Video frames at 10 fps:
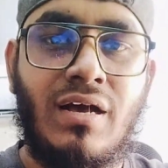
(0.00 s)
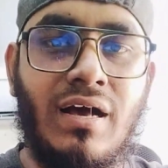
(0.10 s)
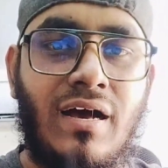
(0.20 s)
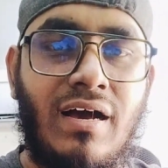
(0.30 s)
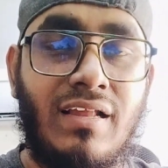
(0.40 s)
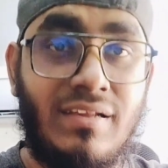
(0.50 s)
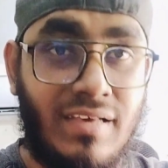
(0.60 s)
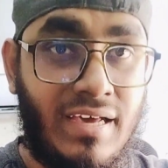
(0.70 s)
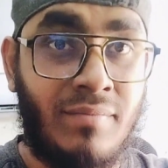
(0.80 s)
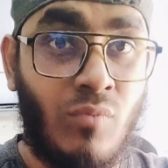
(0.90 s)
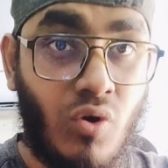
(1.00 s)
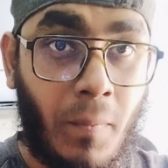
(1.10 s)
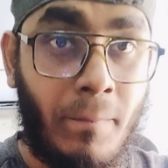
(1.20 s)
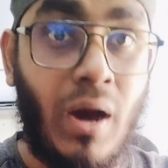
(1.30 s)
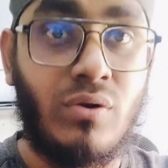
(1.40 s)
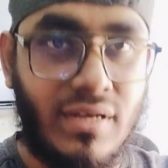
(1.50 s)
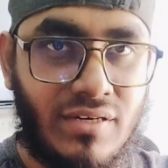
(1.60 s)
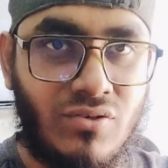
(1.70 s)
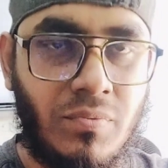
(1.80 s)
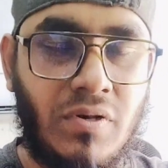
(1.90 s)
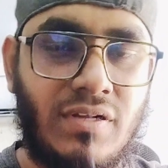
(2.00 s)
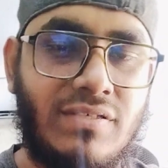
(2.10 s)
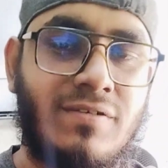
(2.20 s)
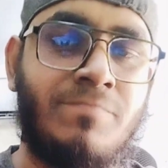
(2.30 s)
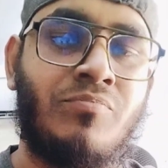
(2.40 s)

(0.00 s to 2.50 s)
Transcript: and more powdery, to be honest.